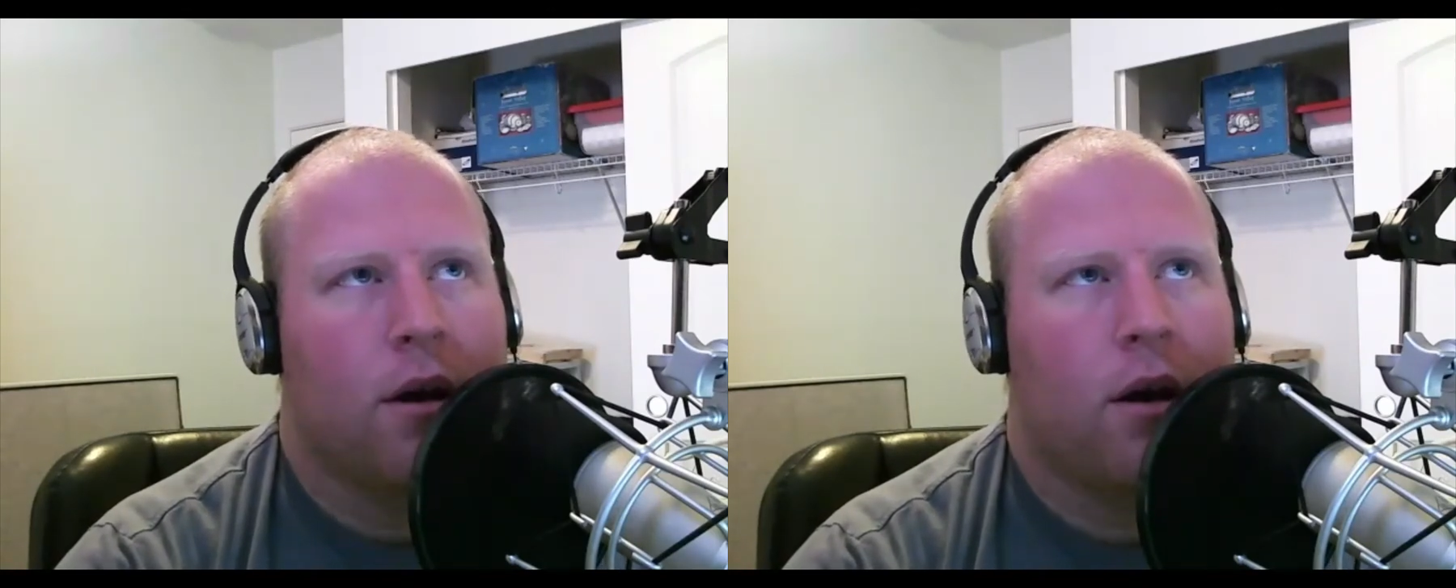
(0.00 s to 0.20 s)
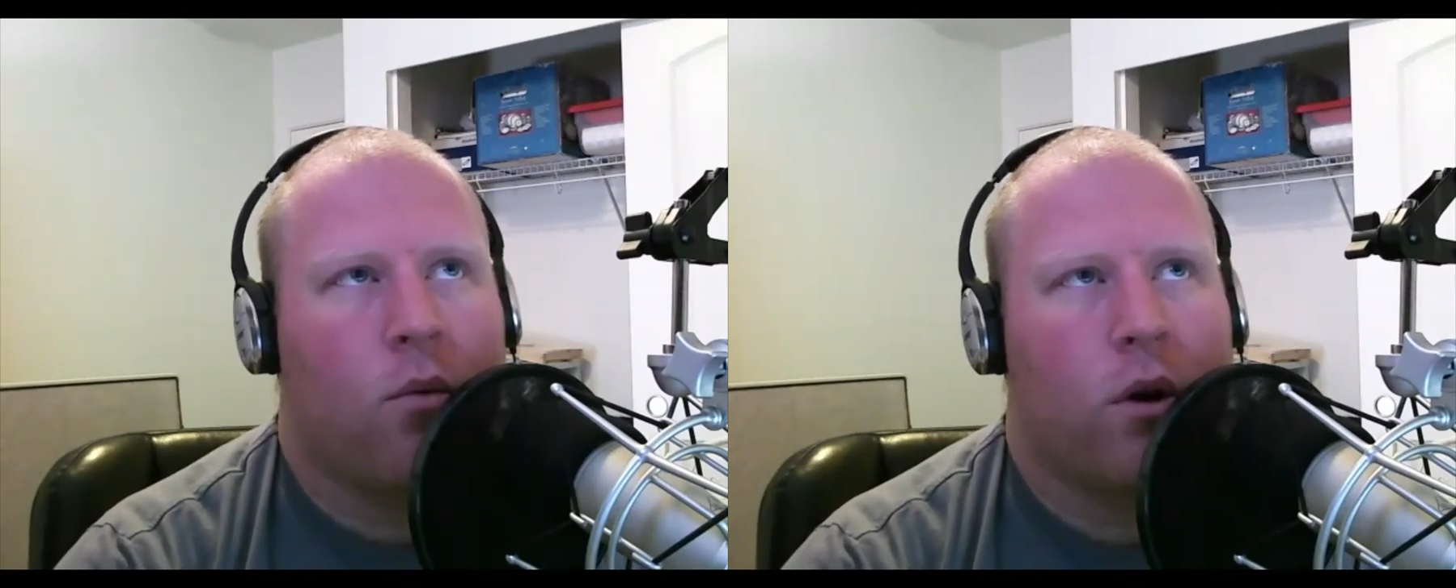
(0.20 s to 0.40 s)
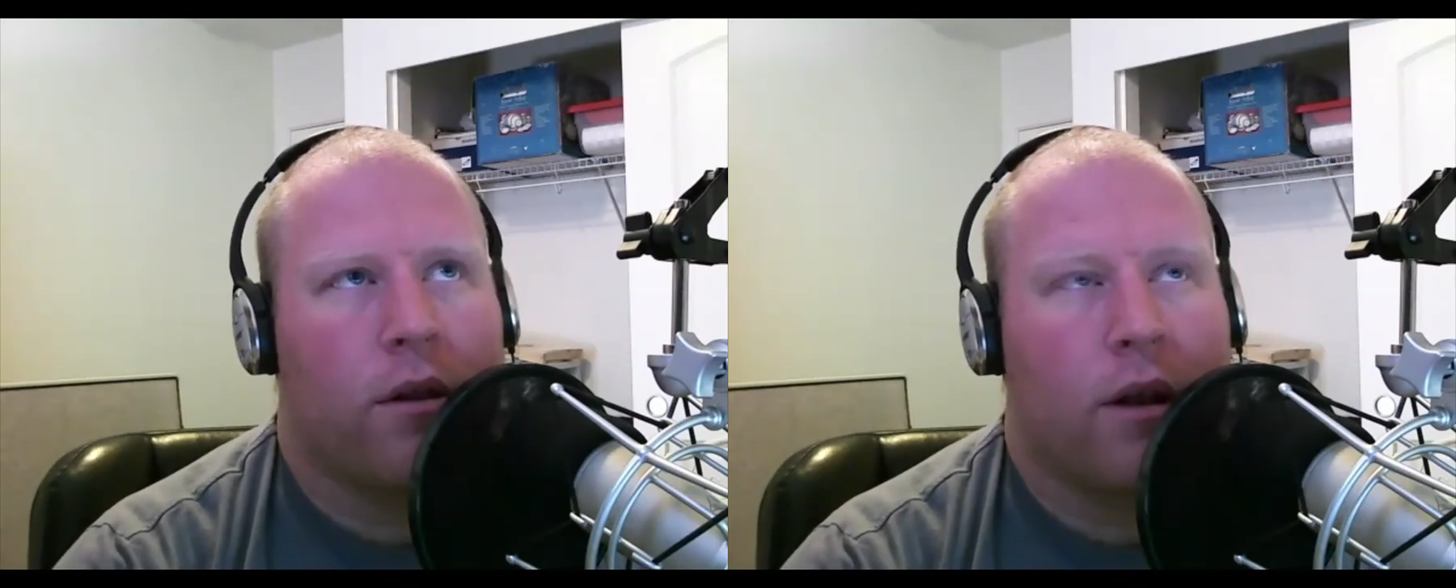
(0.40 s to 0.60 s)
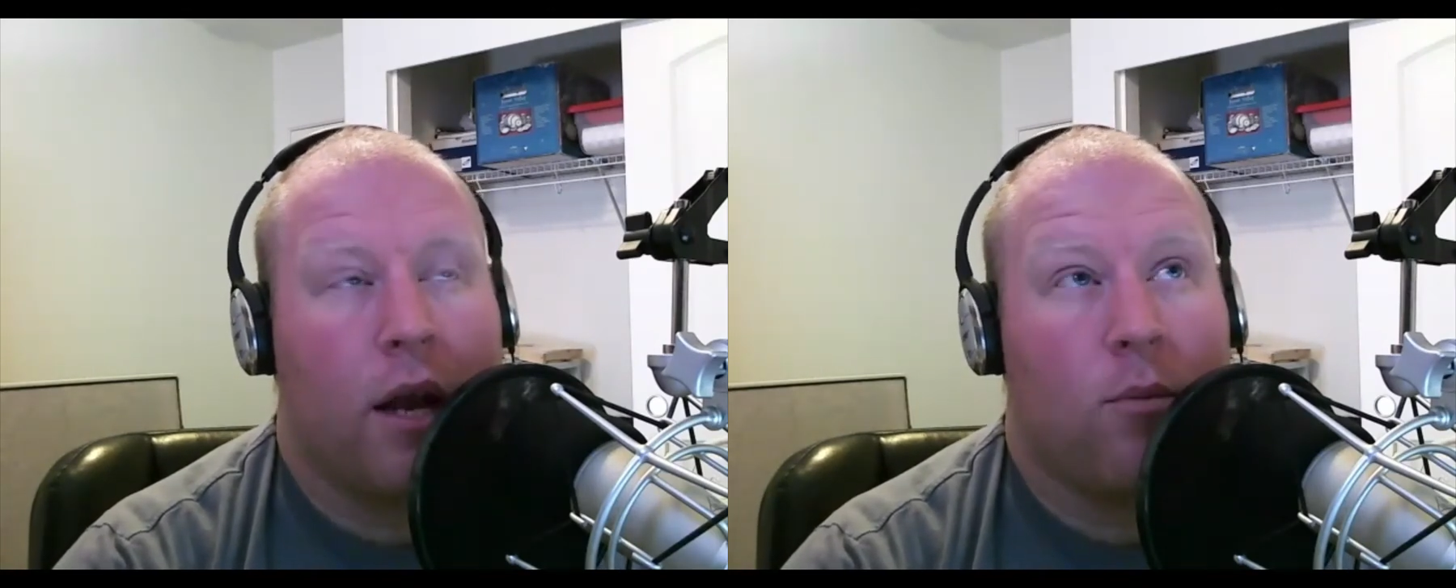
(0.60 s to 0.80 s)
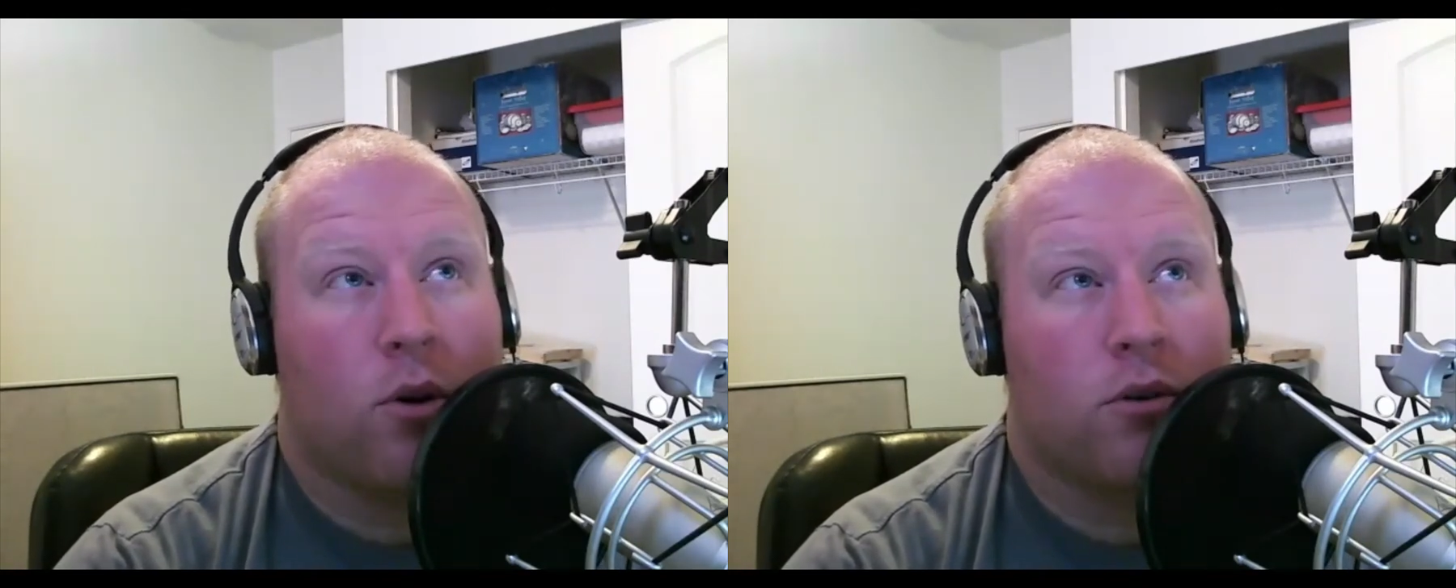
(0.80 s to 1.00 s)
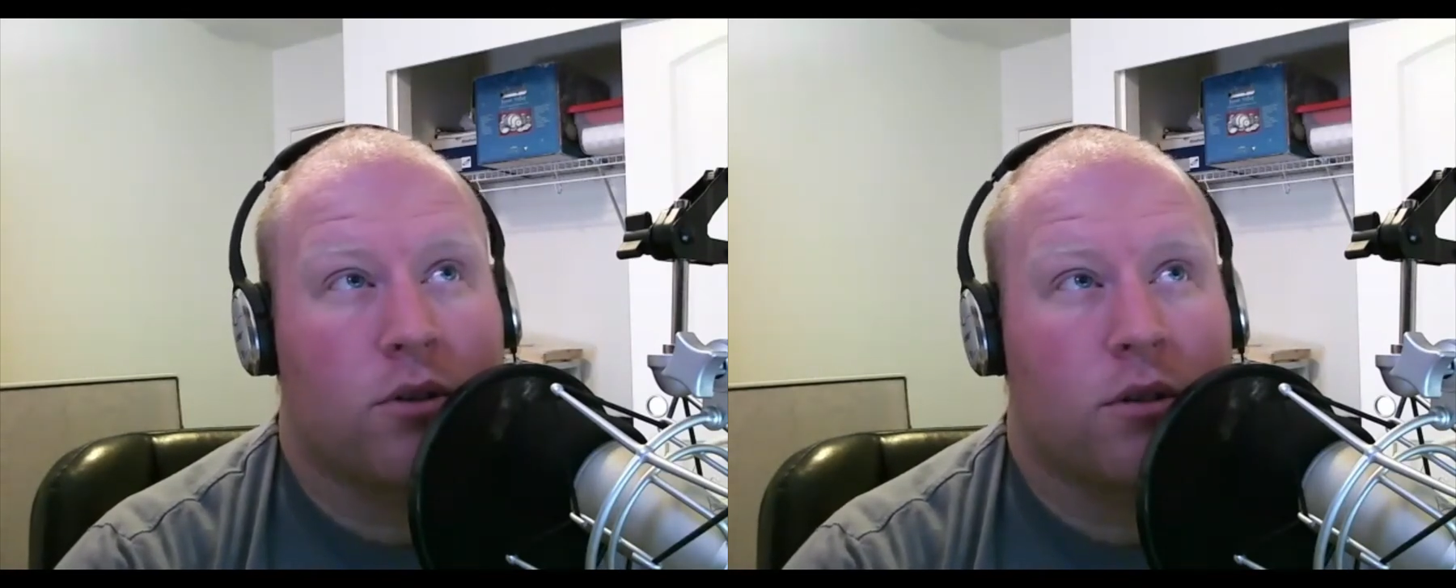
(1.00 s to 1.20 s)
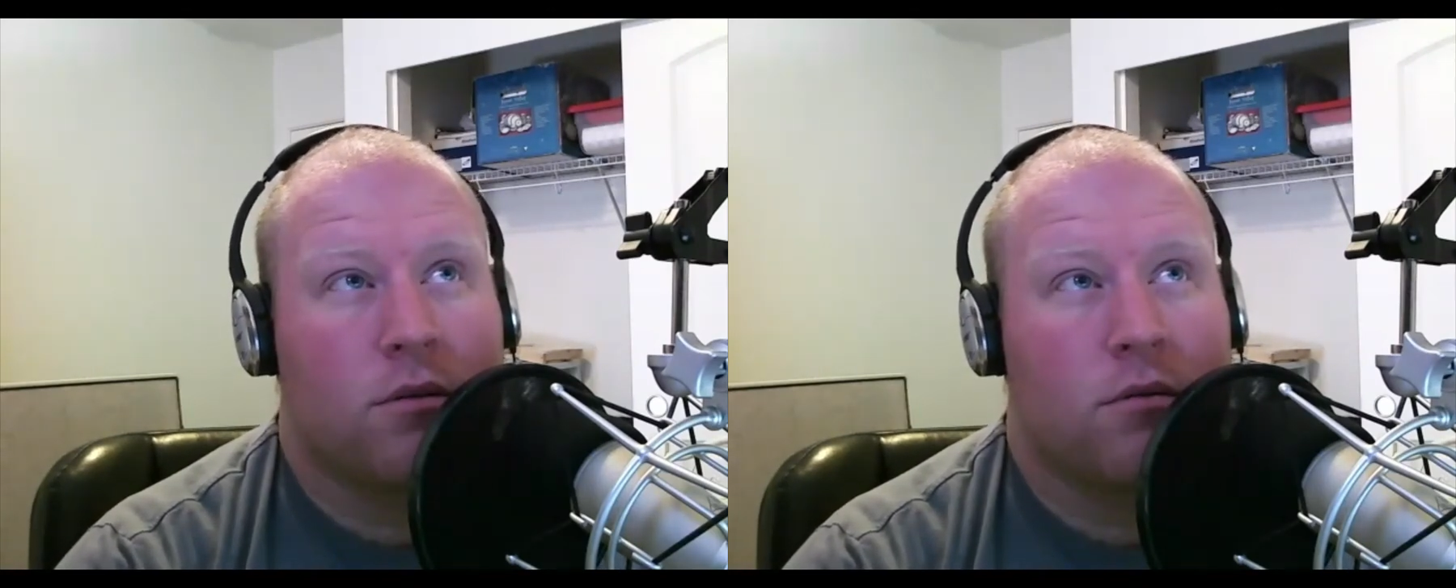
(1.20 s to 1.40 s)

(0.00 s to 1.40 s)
uh, one of the neighbors